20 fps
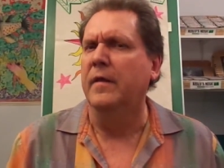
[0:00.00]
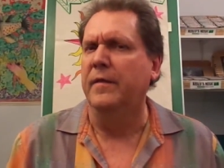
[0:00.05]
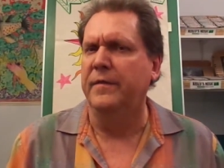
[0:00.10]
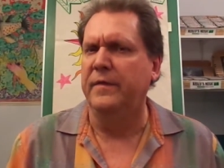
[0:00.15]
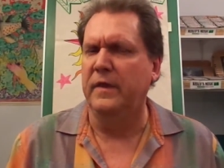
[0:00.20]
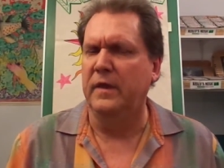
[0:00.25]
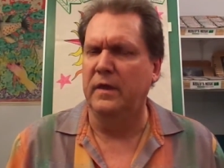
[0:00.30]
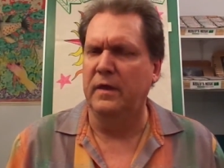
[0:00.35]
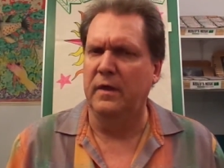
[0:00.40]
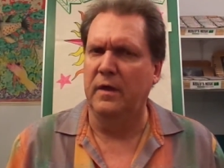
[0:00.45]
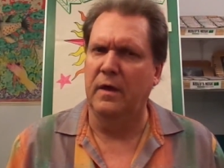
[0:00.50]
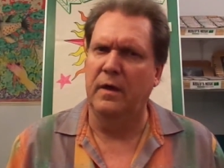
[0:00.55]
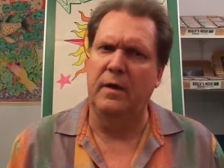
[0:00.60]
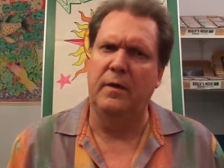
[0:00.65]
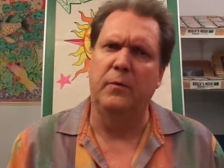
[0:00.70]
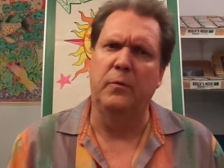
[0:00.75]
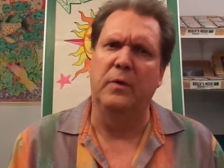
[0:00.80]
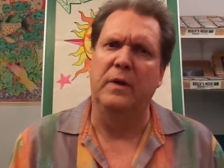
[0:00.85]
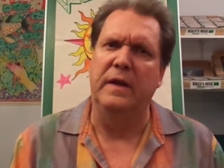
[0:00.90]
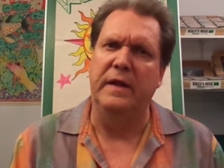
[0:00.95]
the
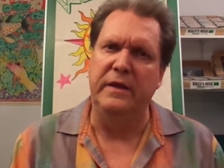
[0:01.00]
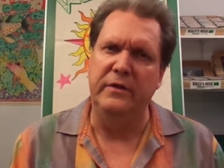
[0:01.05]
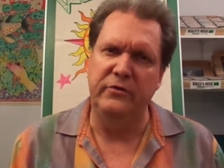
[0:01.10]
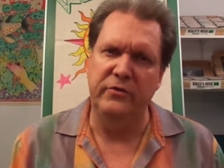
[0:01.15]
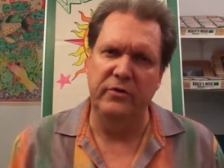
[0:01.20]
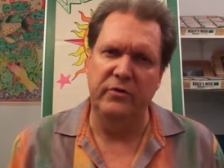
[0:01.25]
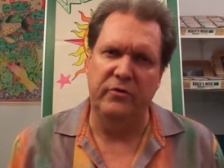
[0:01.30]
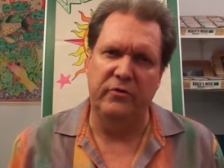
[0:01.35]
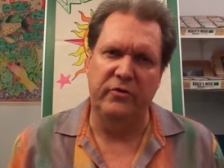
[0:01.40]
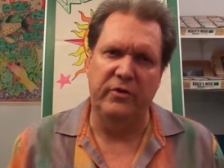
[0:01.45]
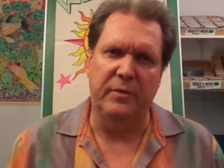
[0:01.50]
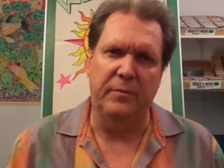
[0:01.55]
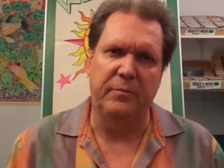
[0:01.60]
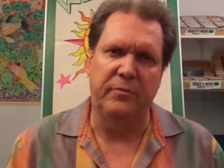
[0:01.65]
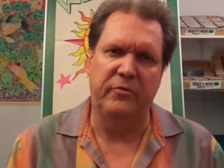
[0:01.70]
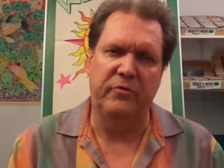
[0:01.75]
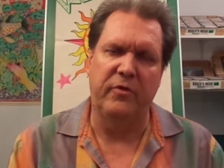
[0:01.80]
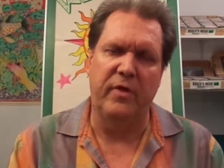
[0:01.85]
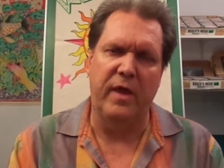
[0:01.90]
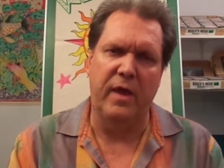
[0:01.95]

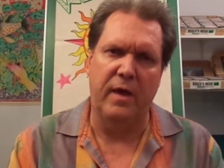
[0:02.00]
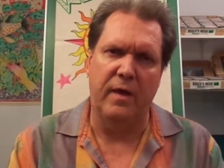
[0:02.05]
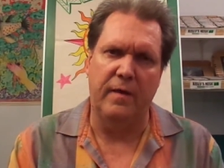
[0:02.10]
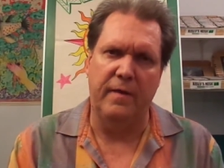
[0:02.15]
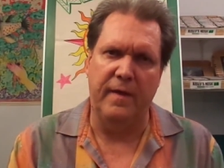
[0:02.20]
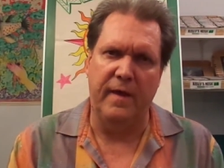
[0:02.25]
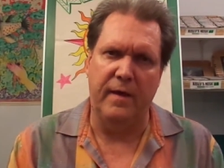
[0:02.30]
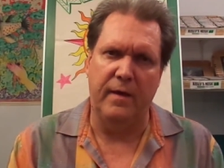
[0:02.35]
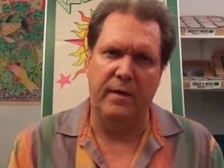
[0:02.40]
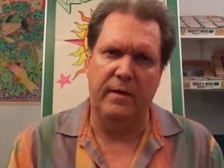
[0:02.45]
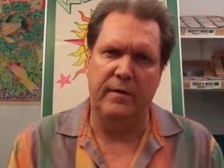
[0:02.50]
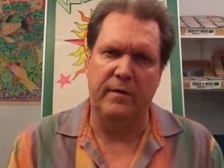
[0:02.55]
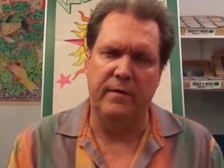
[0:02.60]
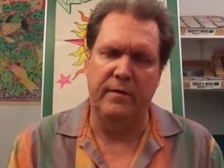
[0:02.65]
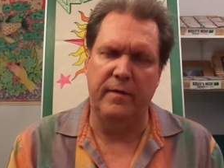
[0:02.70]
relationships that